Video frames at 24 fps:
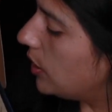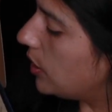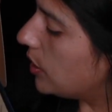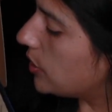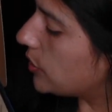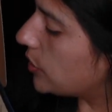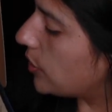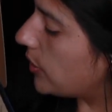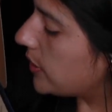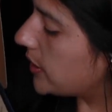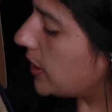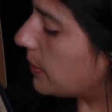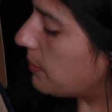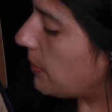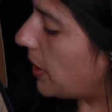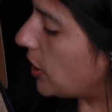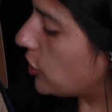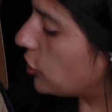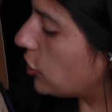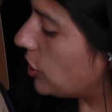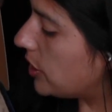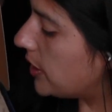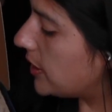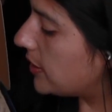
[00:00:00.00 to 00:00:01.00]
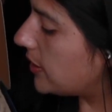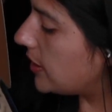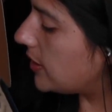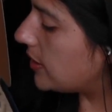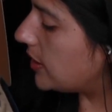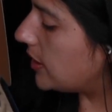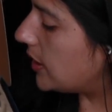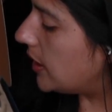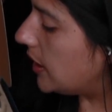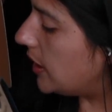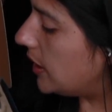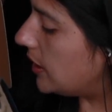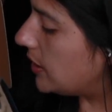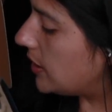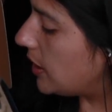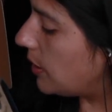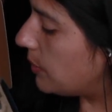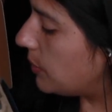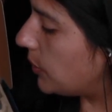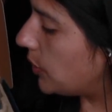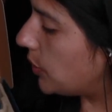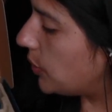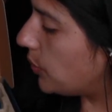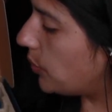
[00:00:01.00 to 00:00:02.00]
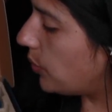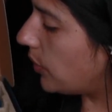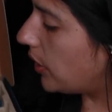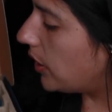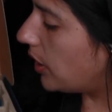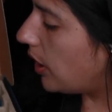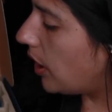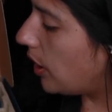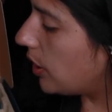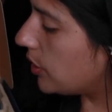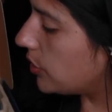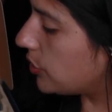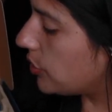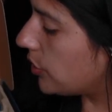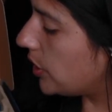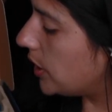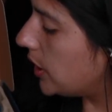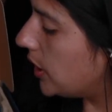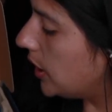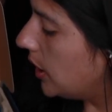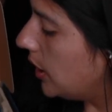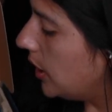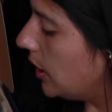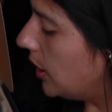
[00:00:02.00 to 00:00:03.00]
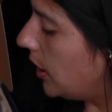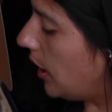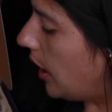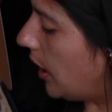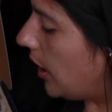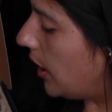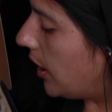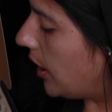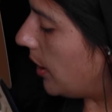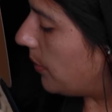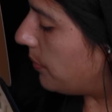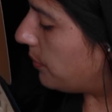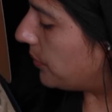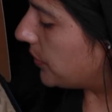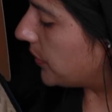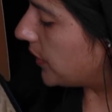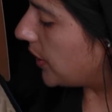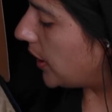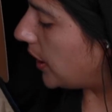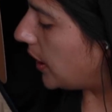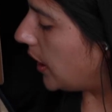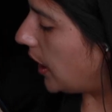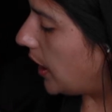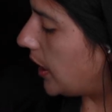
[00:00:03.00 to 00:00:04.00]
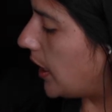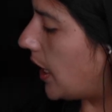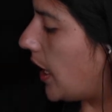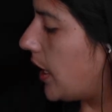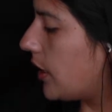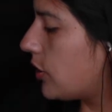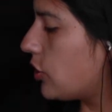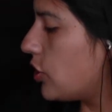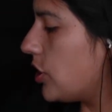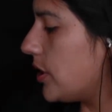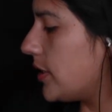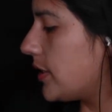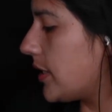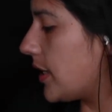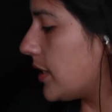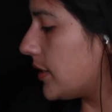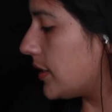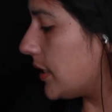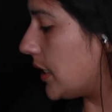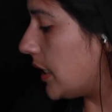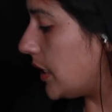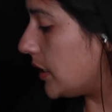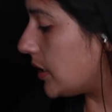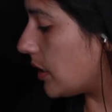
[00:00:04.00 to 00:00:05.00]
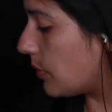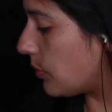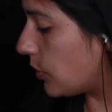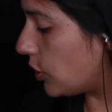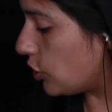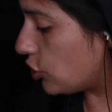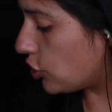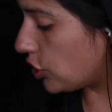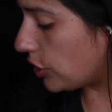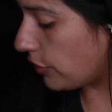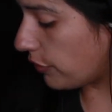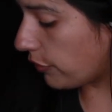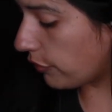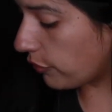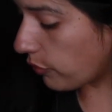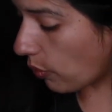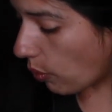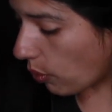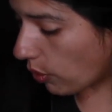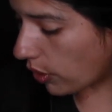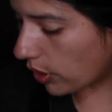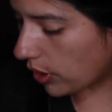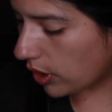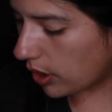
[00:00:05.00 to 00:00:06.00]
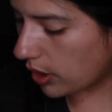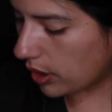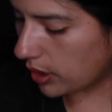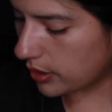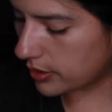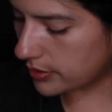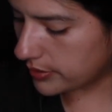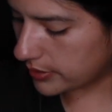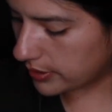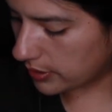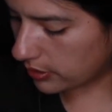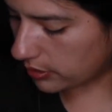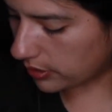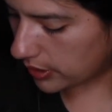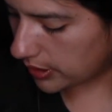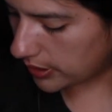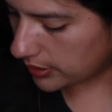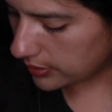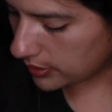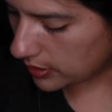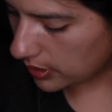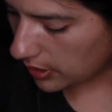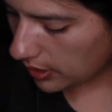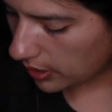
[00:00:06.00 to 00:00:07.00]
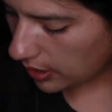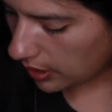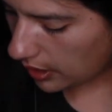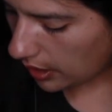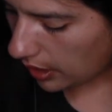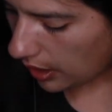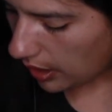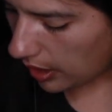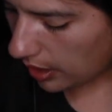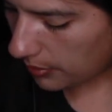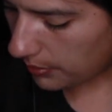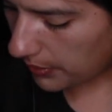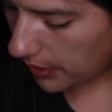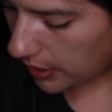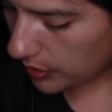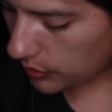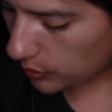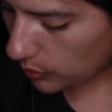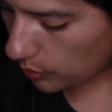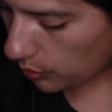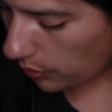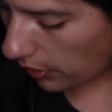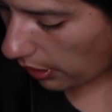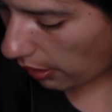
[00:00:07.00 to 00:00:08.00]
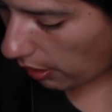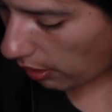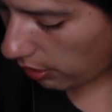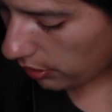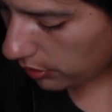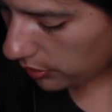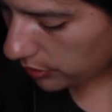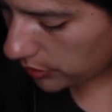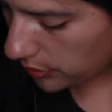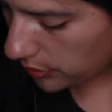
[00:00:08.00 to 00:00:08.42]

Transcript: So as I mentioned, this is an EW100, and it actually says EWG4 series as well.